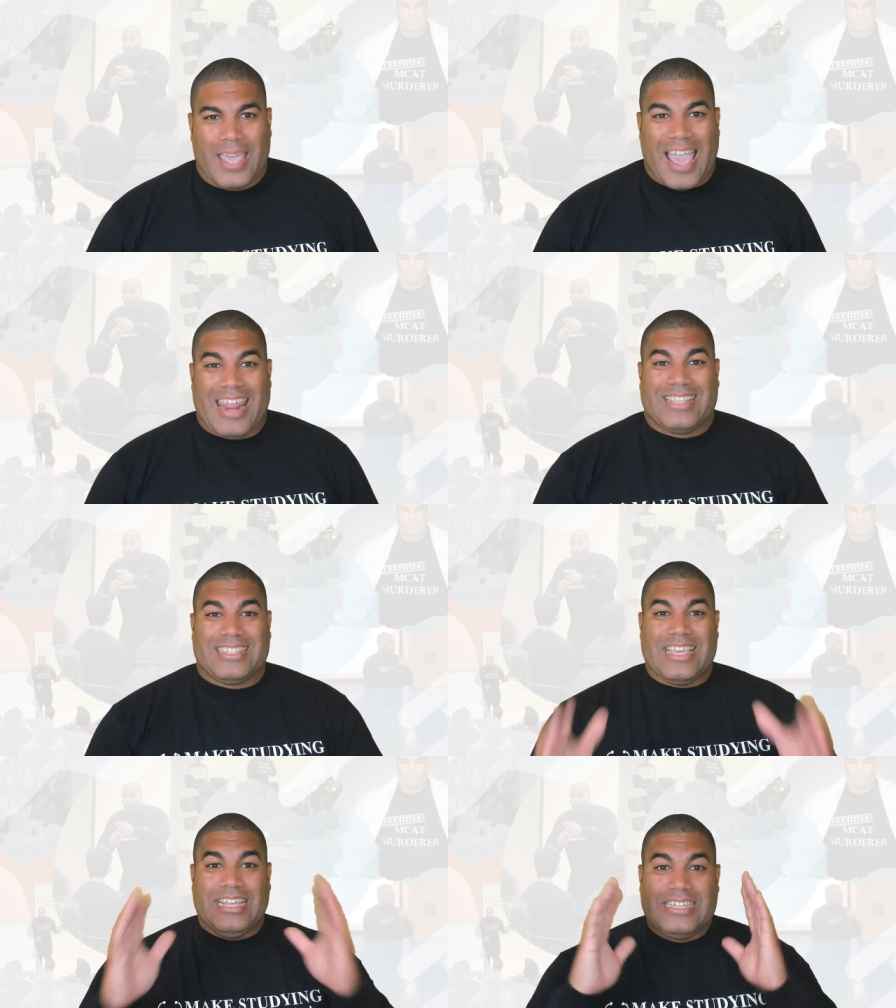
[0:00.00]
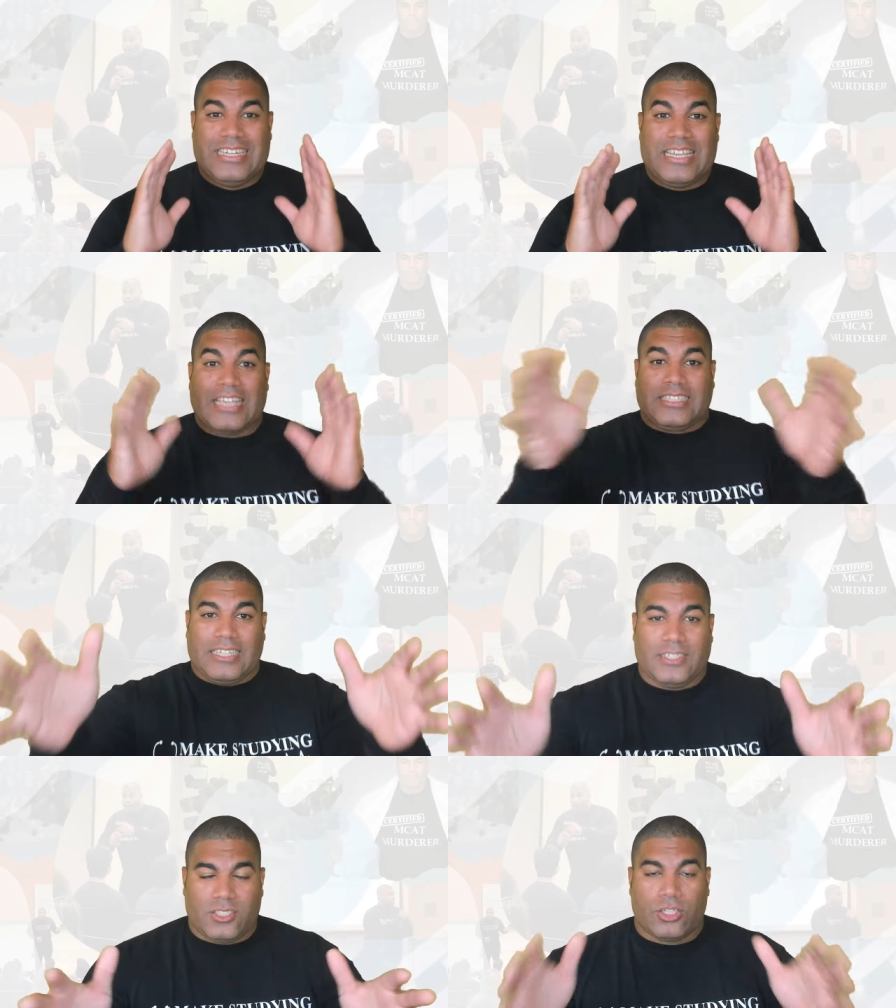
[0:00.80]
And it's the
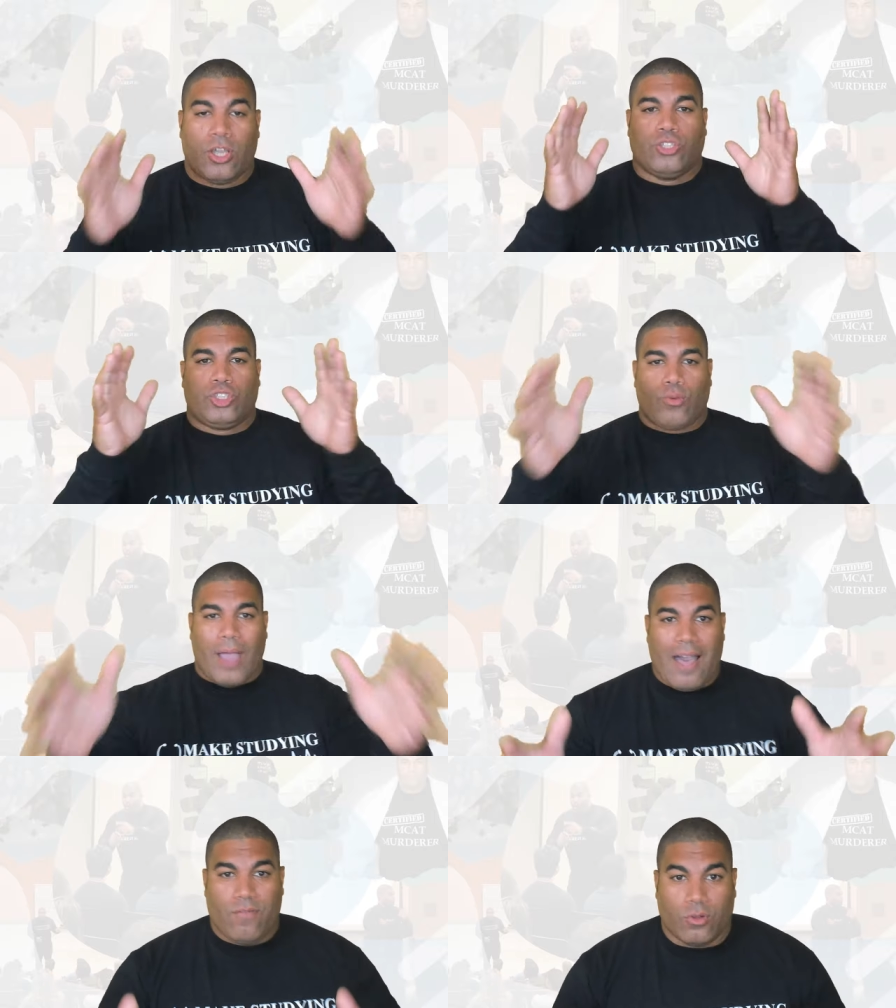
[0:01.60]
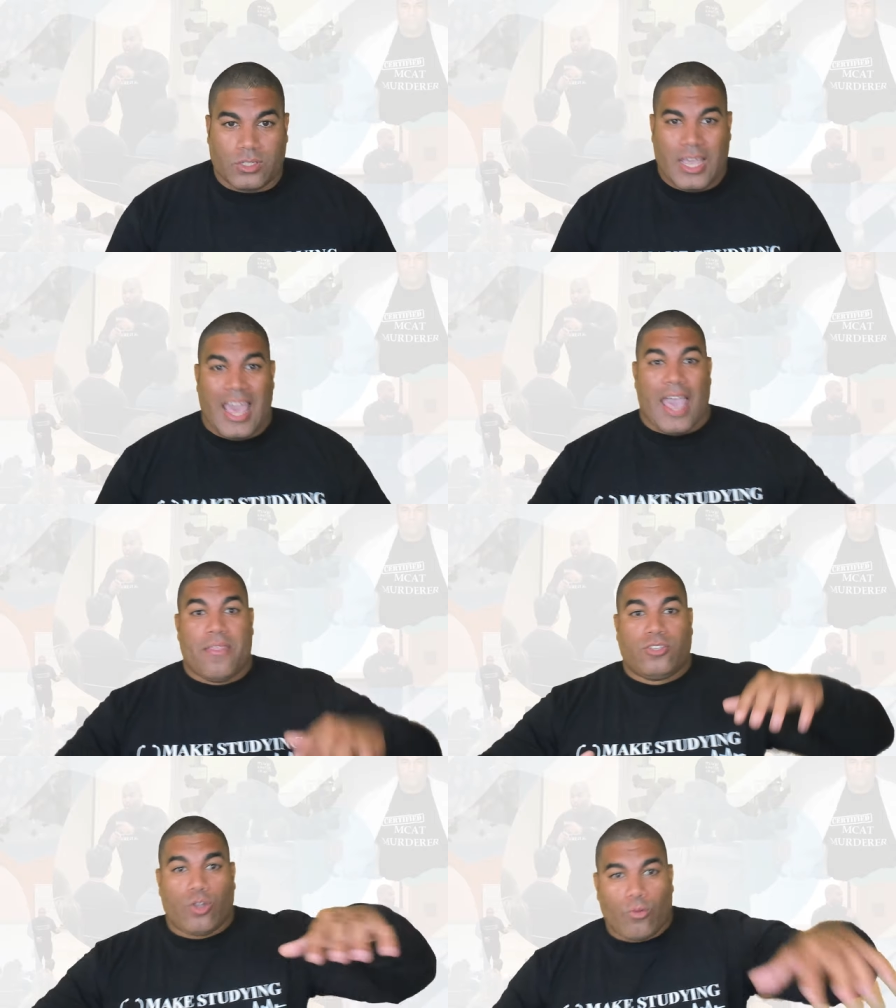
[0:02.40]
distance traveled and
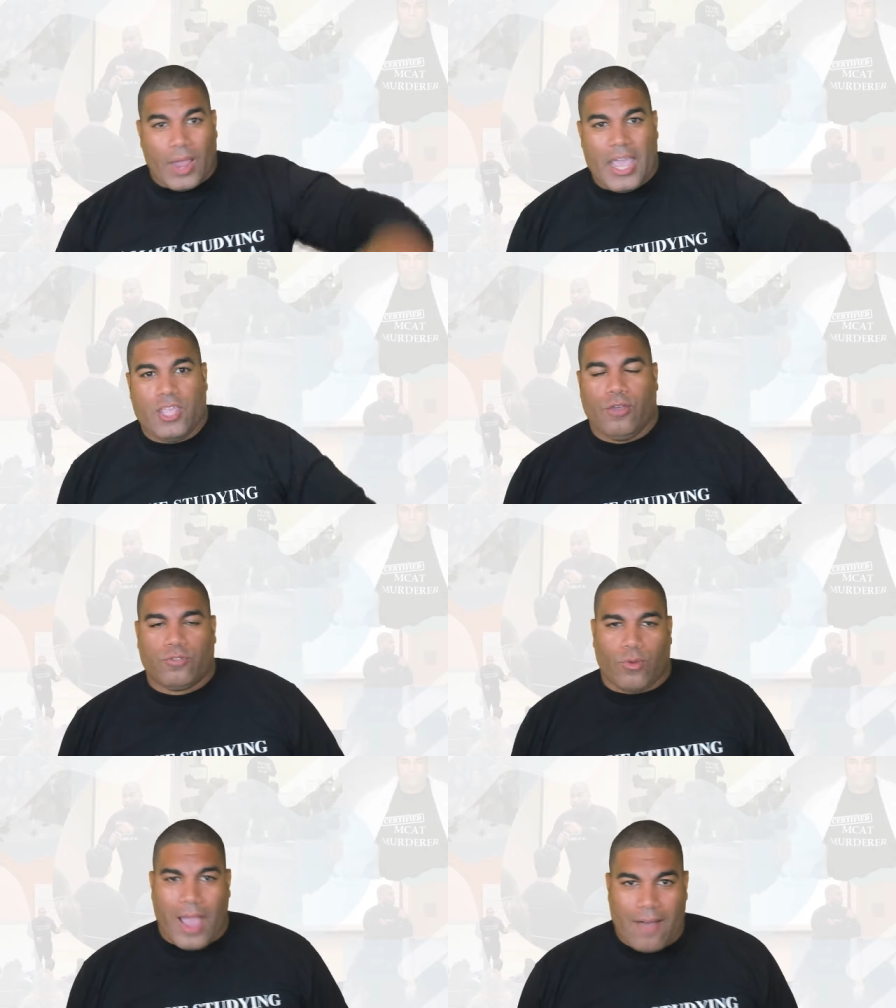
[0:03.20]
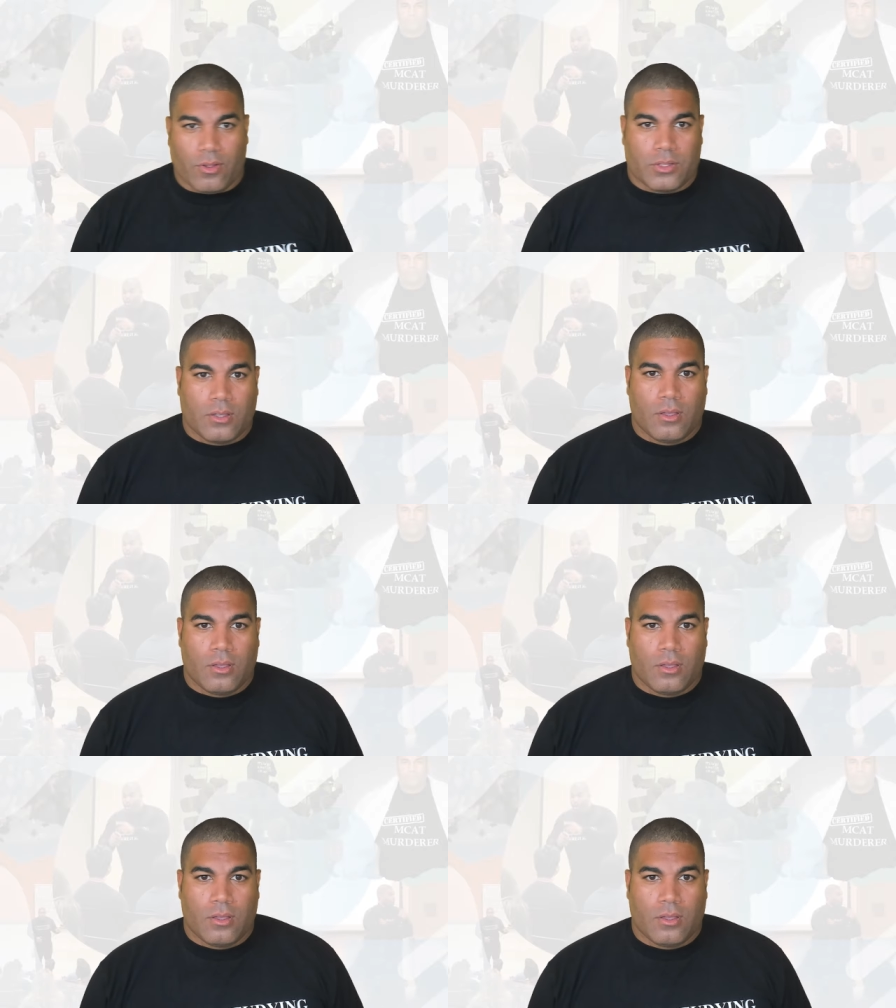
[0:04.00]
the terrain you've traveled.